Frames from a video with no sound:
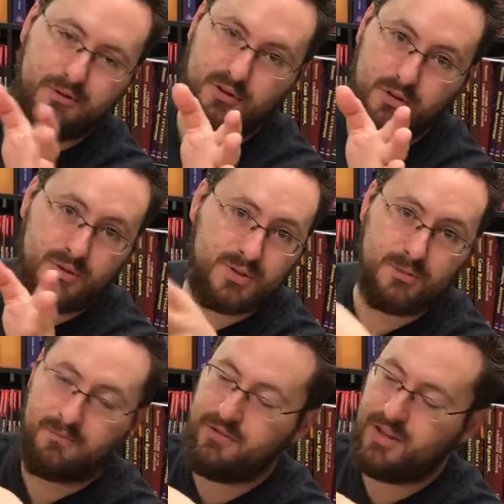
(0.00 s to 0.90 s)
do
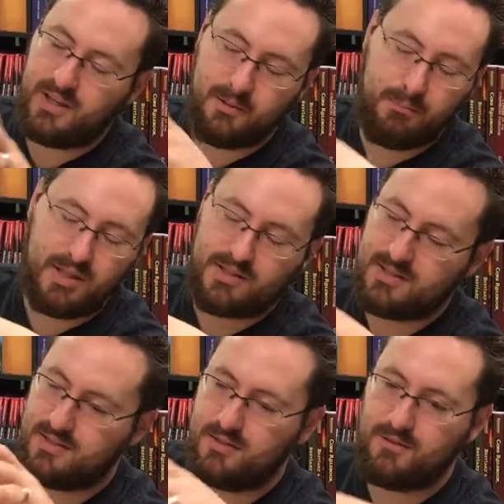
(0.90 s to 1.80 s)
some filling
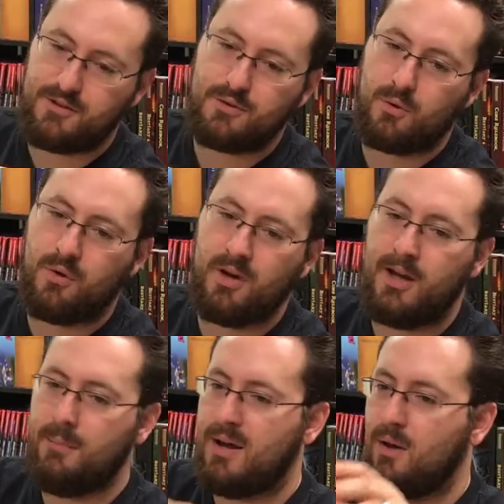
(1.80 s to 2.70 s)
bits of
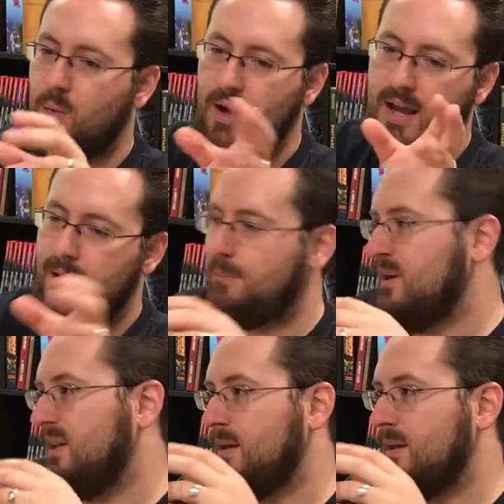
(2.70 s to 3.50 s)
story about what happened and